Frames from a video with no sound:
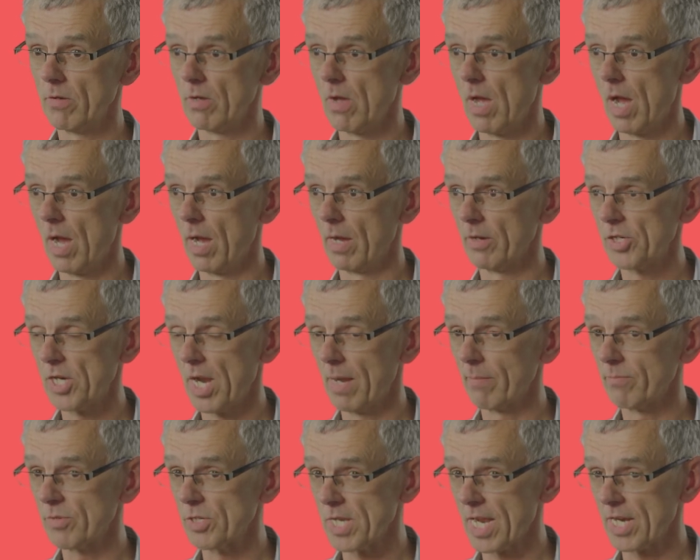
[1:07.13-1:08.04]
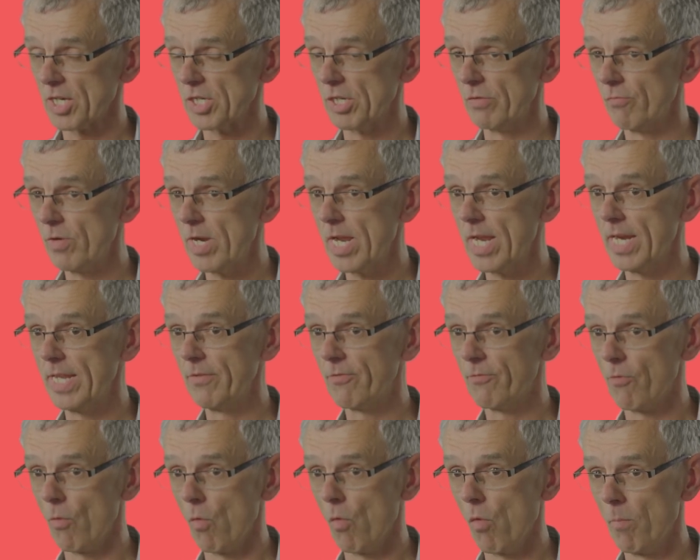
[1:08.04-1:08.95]
uh, chapters actually really
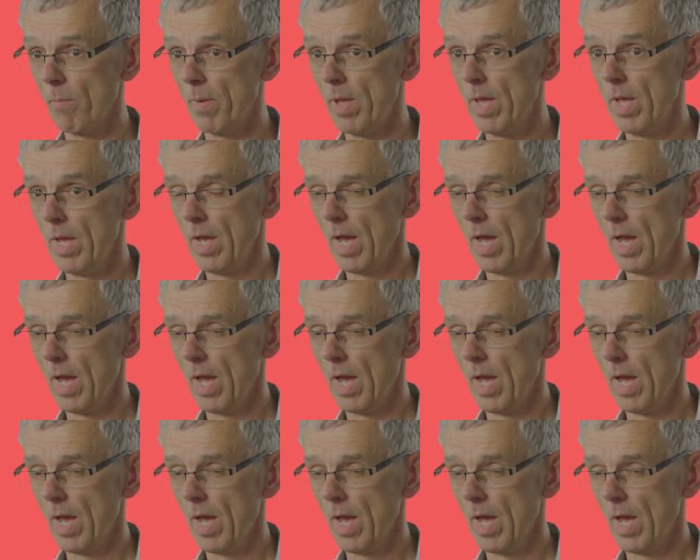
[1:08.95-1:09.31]
form